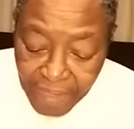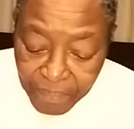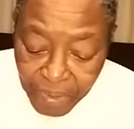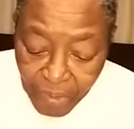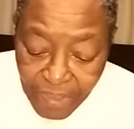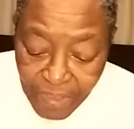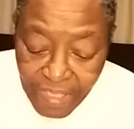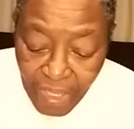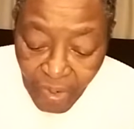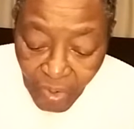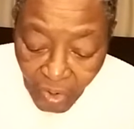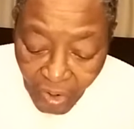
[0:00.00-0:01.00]
because
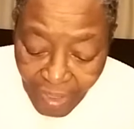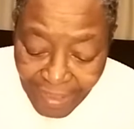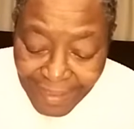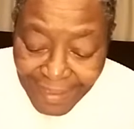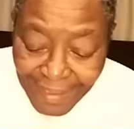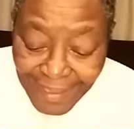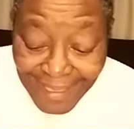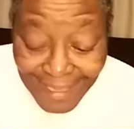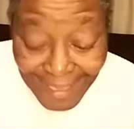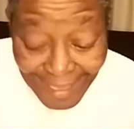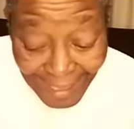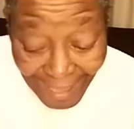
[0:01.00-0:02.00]
they all
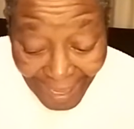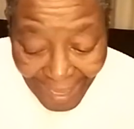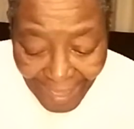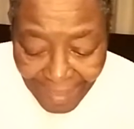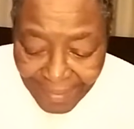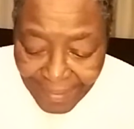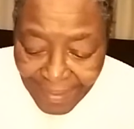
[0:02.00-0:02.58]
disregard